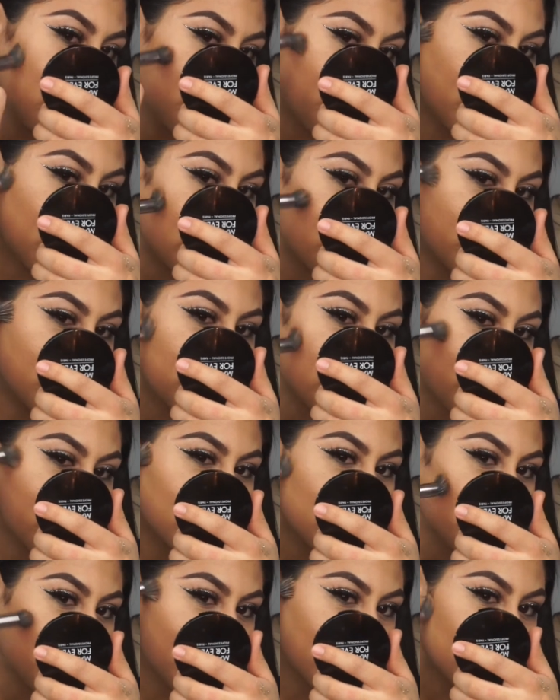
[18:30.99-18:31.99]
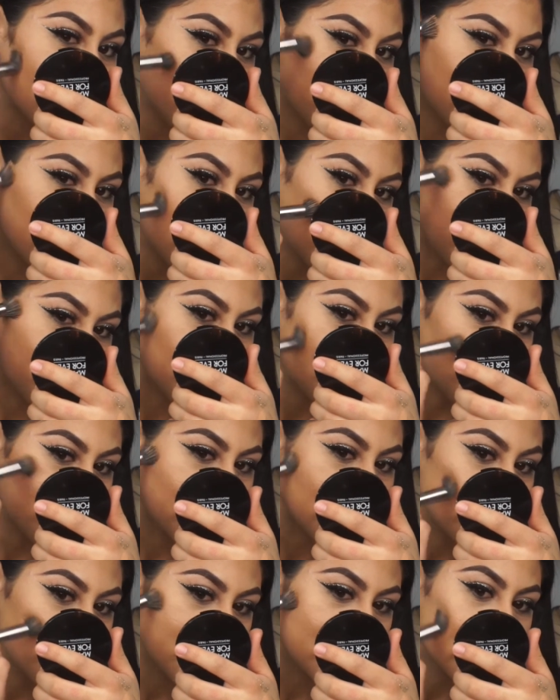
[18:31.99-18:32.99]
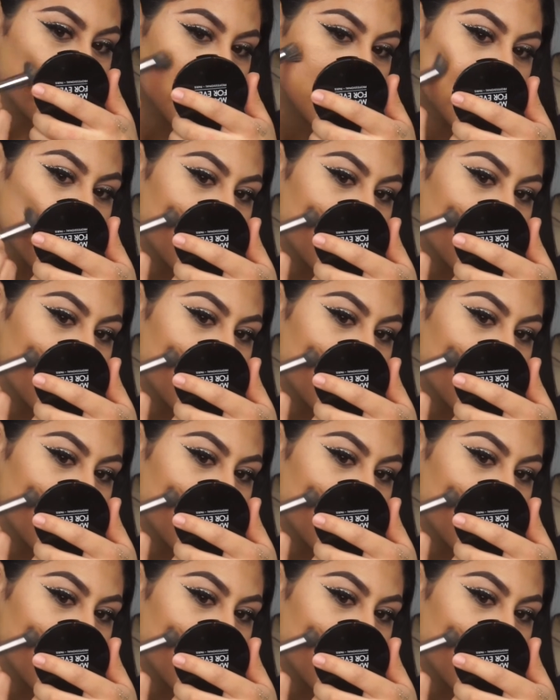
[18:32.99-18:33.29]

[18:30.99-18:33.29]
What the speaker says: But I do like to blend it upwards.